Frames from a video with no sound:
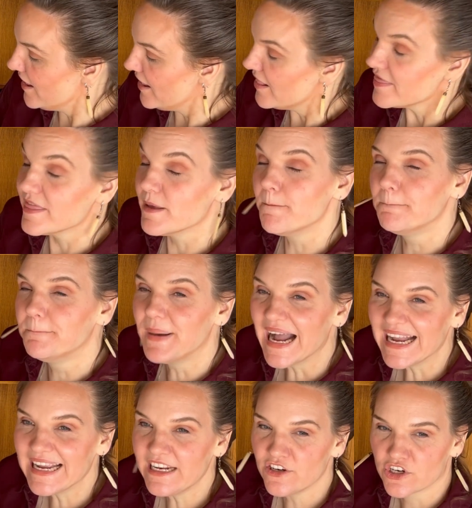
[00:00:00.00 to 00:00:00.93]
The
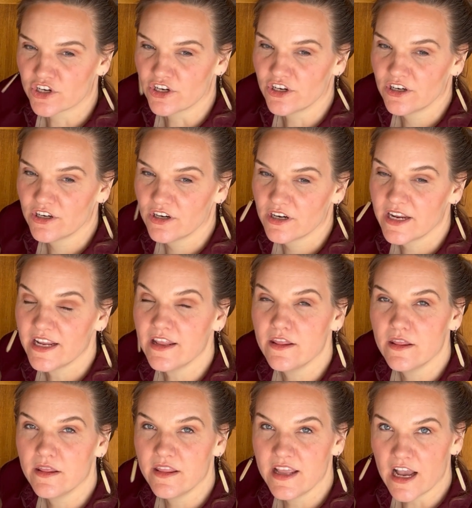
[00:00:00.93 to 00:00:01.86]
binder
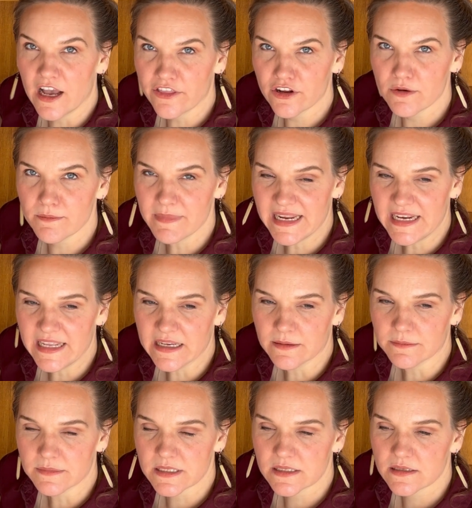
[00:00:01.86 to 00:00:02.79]
in the other
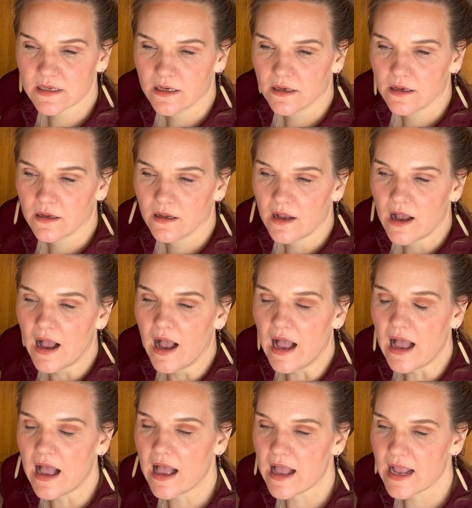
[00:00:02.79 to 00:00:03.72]
mediums
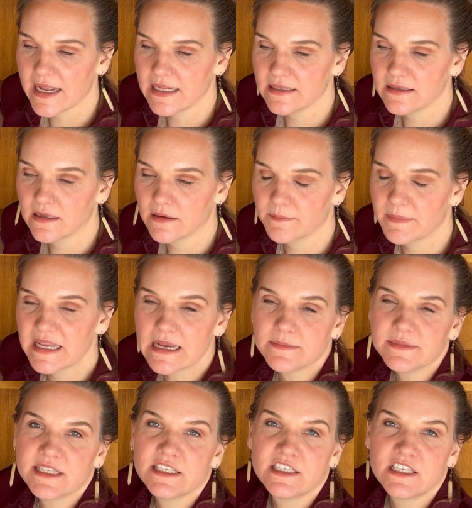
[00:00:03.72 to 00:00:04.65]

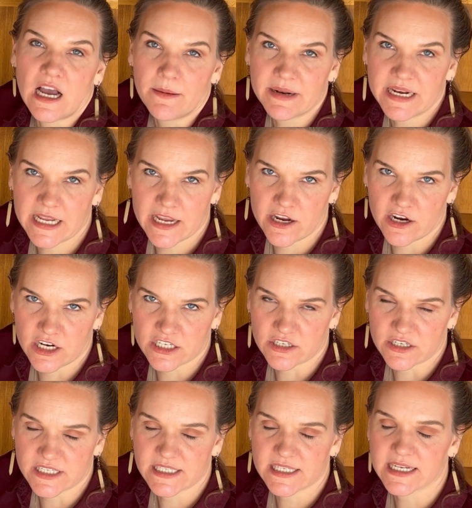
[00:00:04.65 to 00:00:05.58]
becomes the dominant
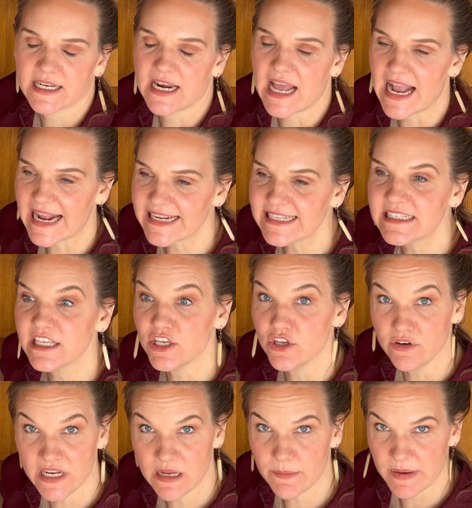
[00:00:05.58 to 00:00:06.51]
characteristic and hides the
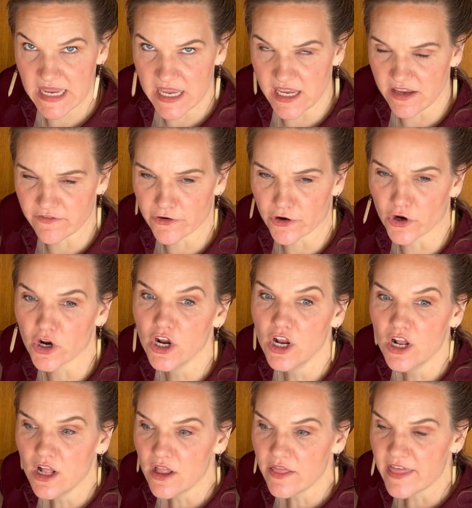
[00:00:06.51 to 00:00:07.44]
unique behavior
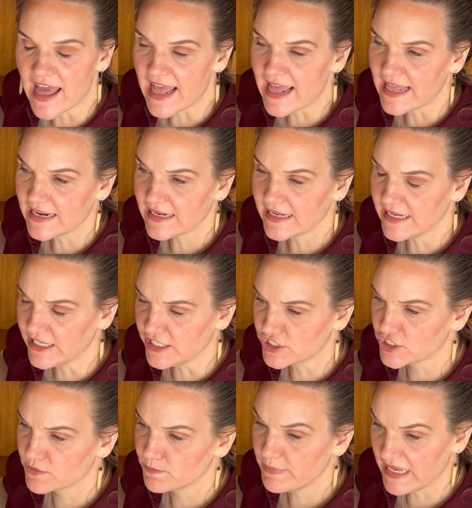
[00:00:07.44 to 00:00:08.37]
that
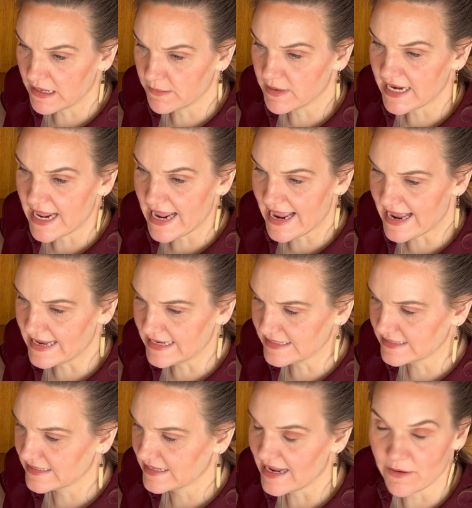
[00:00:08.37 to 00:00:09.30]
each pigment
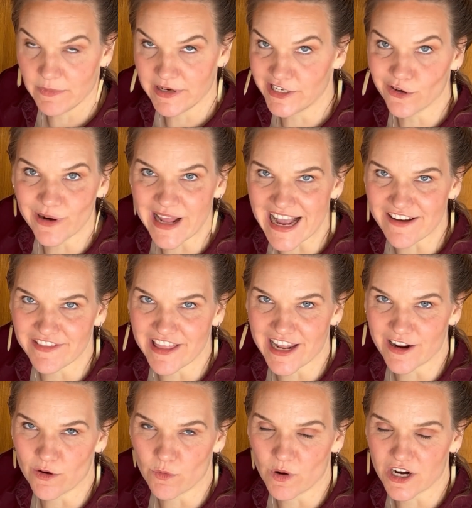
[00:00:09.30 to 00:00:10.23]
has. And we don't have
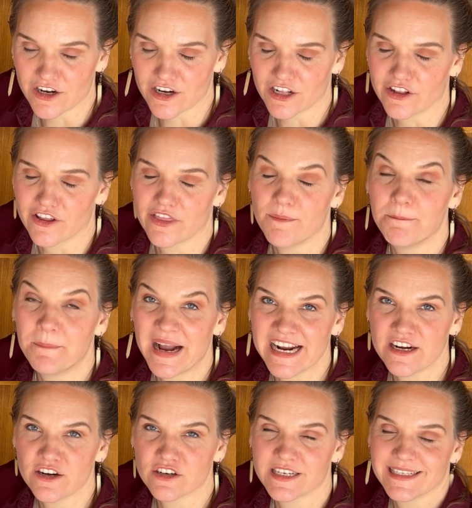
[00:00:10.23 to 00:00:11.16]
that in watercolor. The
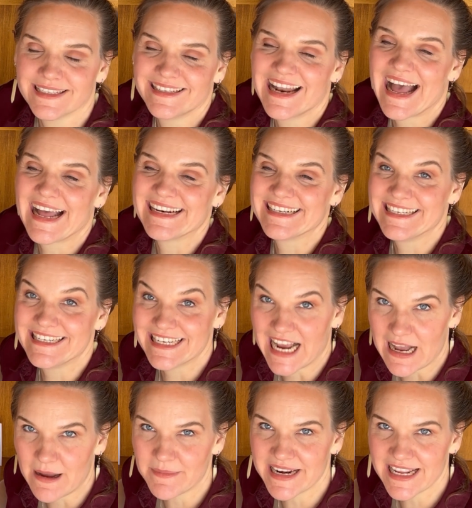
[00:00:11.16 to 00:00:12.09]
binder does not
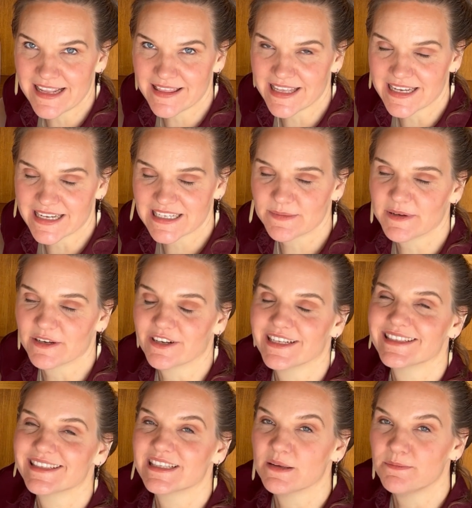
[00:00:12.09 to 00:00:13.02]
dominate the
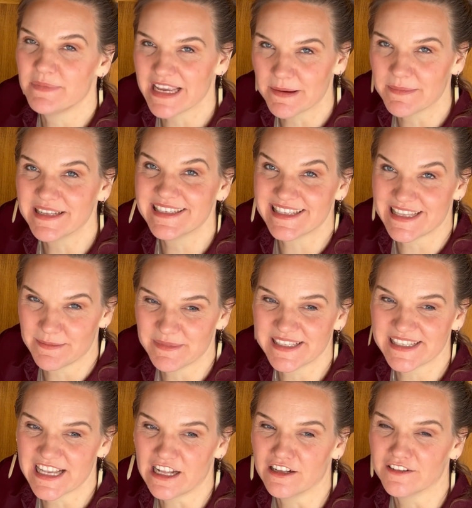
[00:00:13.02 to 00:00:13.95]
experience. The pigments
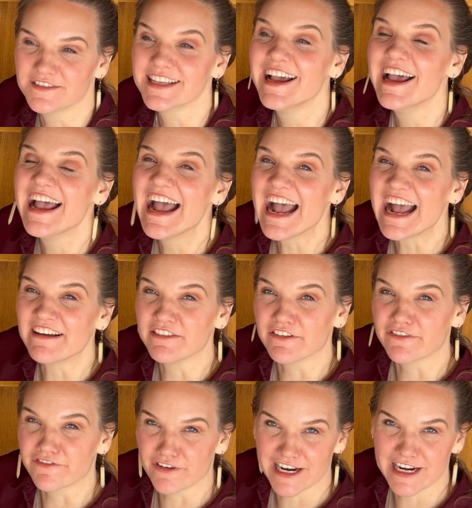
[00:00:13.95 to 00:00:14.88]
themselves have the
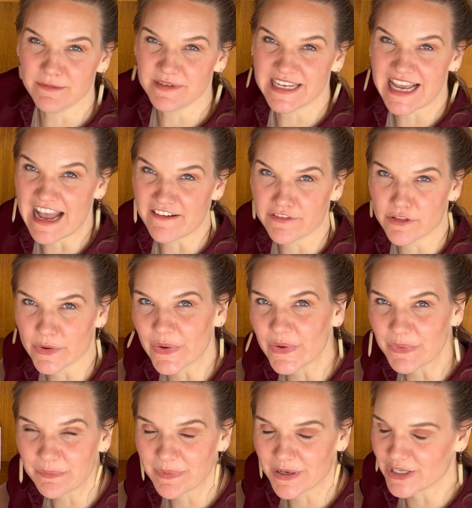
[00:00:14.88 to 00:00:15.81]
freedom to have their
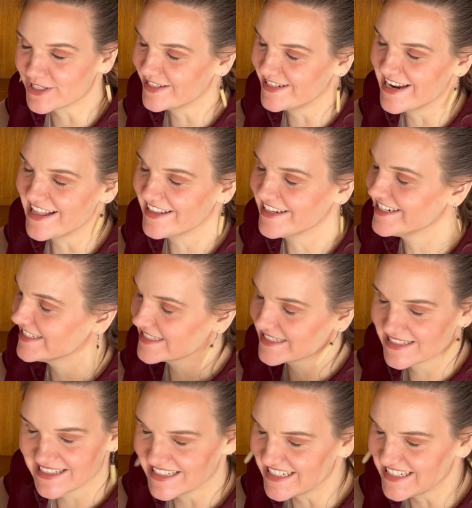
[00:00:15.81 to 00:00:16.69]
own personalities.